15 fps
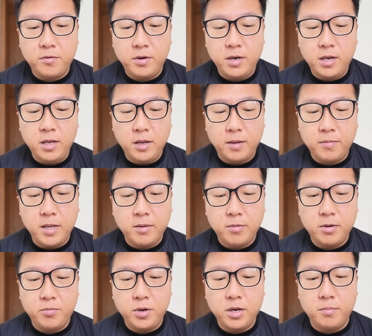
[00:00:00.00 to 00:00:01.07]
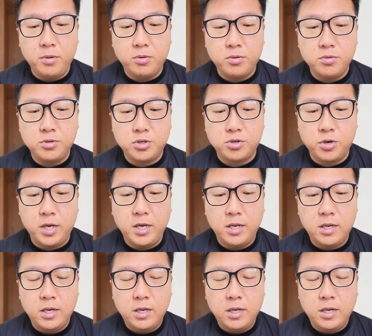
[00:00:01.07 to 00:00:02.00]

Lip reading: already. I think I'm gonna bring the Mewtwo straight.